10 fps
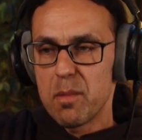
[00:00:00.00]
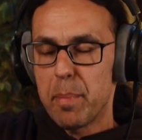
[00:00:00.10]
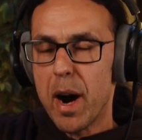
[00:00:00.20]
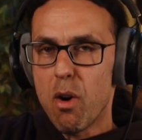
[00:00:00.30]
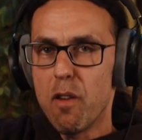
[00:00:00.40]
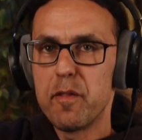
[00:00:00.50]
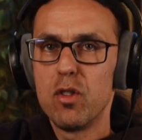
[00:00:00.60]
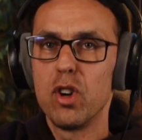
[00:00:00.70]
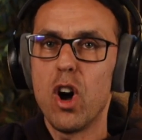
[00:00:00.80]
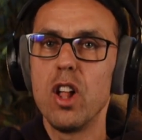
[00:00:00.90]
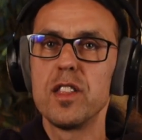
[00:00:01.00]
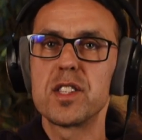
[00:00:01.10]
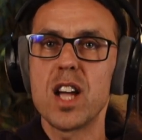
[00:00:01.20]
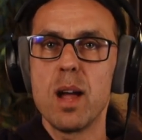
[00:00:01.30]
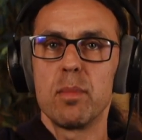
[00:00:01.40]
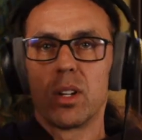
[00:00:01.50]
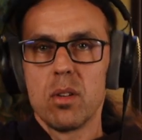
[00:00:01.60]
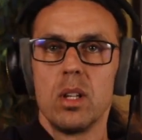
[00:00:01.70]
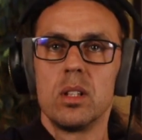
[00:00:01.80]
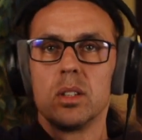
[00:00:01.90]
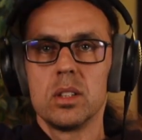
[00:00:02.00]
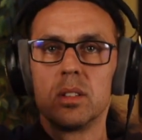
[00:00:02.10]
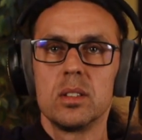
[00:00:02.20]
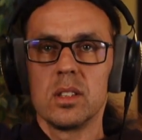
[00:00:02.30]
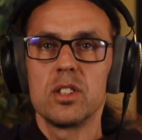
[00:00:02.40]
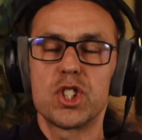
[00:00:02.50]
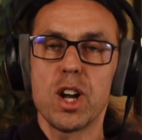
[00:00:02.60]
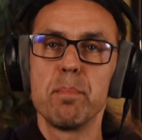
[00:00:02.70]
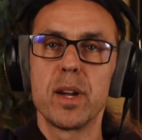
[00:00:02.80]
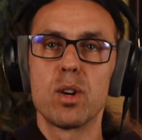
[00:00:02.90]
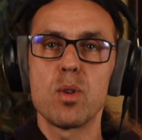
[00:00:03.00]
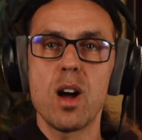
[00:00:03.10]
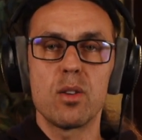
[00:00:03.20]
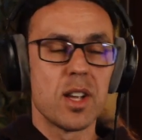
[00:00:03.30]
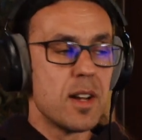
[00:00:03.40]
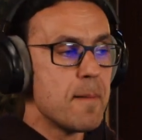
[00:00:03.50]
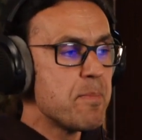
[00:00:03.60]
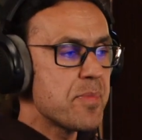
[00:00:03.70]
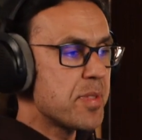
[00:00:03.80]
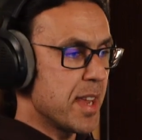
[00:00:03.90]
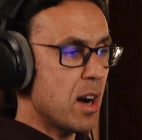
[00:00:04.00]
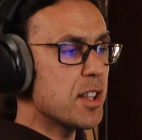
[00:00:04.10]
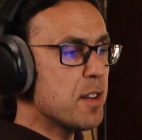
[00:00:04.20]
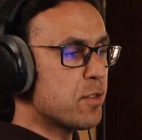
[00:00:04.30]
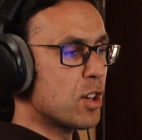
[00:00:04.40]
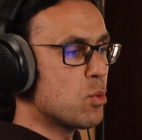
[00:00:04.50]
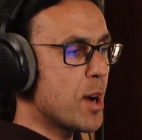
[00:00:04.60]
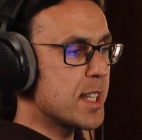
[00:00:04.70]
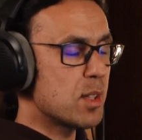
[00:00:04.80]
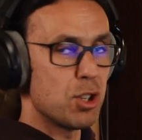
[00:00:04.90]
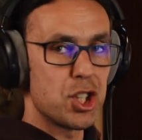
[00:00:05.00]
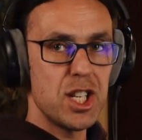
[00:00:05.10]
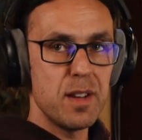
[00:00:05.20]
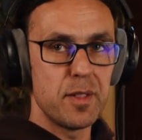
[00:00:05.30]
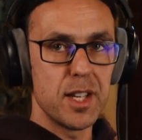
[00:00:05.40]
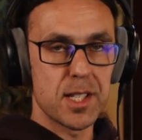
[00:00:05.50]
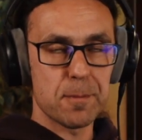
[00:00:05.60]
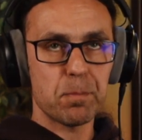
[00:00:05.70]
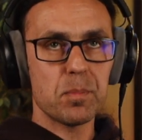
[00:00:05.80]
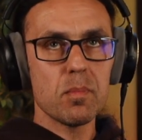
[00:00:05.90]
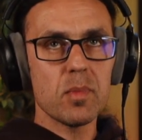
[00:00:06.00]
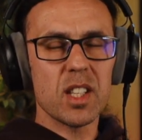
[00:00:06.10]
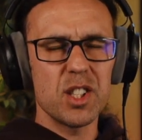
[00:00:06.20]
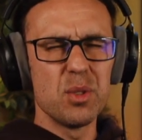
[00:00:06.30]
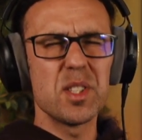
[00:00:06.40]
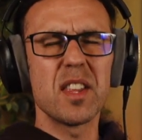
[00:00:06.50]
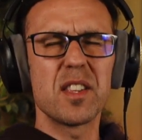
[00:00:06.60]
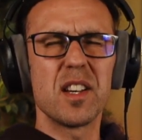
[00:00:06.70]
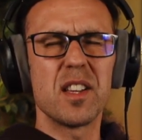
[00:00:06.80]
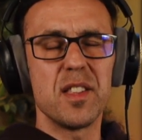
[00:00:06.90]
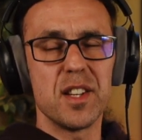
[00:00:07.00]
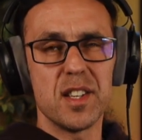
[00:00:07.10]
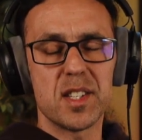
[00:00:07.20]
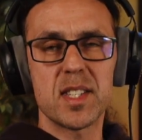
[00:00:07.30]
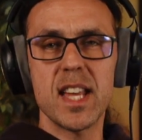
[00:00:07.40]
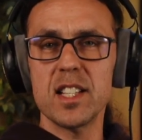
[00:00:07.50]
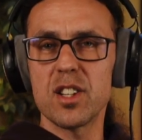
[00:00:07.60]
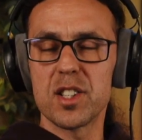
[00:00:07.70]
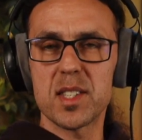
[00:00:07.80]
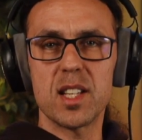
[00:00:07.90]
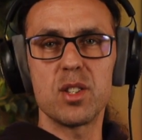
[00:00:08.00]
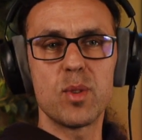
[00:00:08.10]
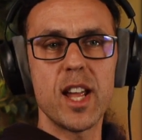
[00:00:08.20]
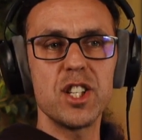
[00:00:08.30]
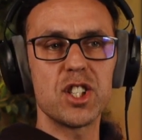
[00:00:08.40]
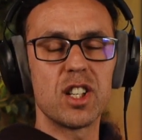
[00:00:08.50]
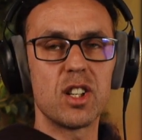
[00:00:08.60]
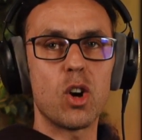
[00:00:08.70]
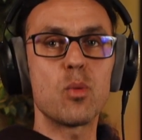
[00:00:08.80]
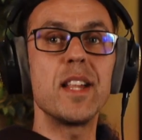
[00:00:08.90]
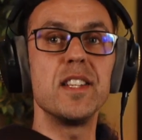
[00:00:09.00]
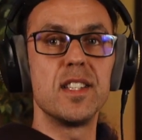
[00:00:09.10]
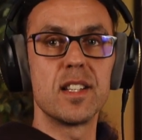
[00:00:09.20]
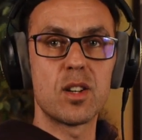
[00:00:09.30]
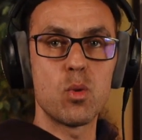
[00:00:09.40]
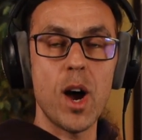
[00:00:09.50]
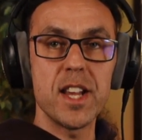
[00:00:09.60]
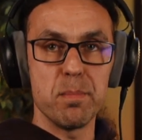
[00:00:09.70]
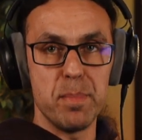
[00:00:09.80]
powerful all the time and jumping around. There are different ways to achieve this. Using the Saturn saturation already did quite a